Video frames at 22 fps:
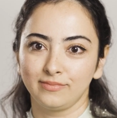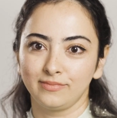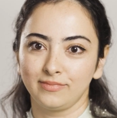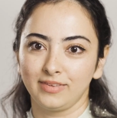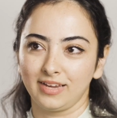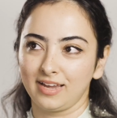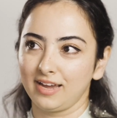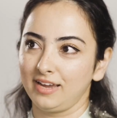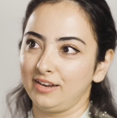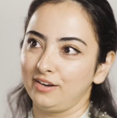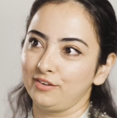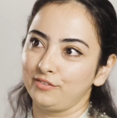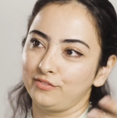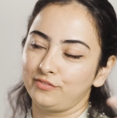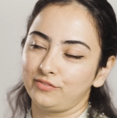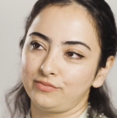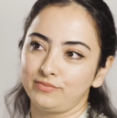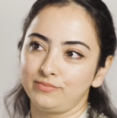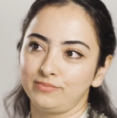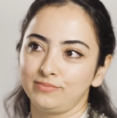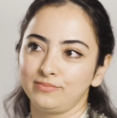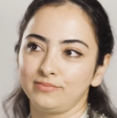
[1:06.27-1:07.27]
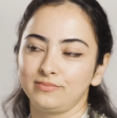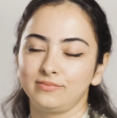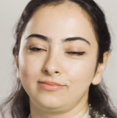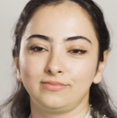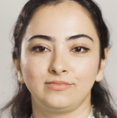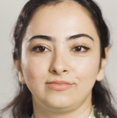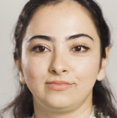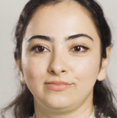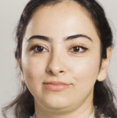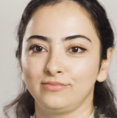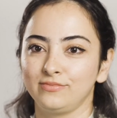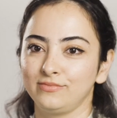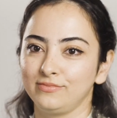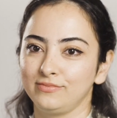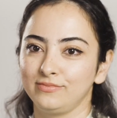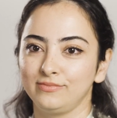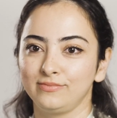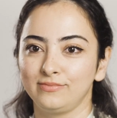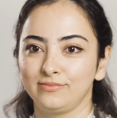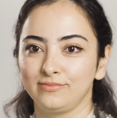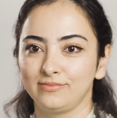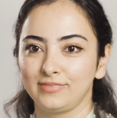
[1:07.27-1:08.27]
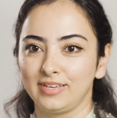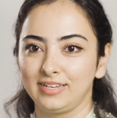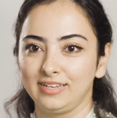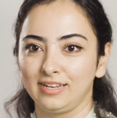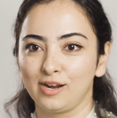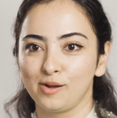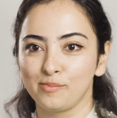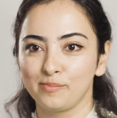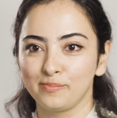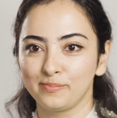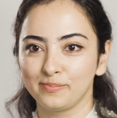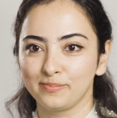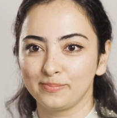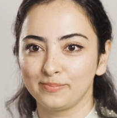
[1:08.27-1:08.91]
it kind of ended up.